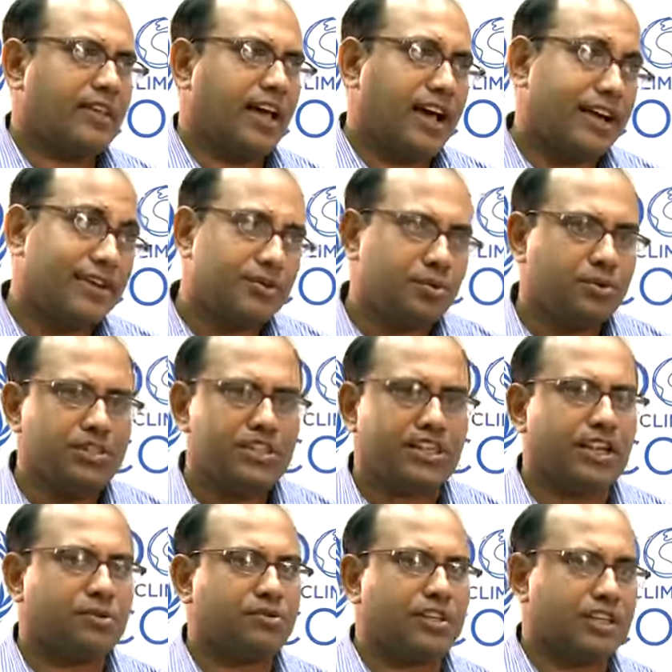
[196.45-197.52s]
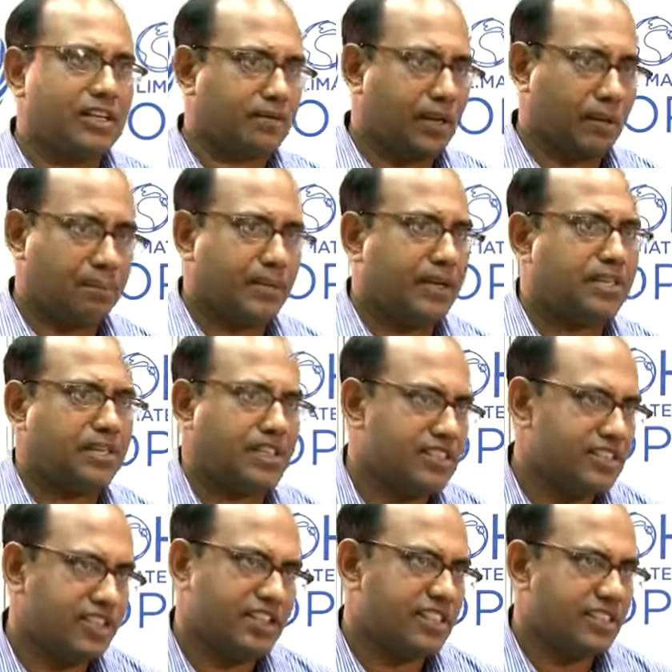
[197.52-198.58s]
and to integrate with the development
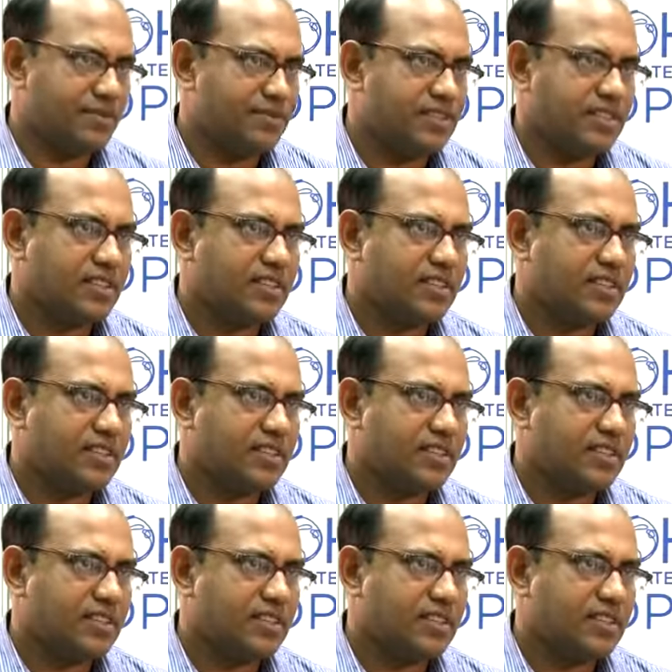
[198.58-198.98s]
initiatives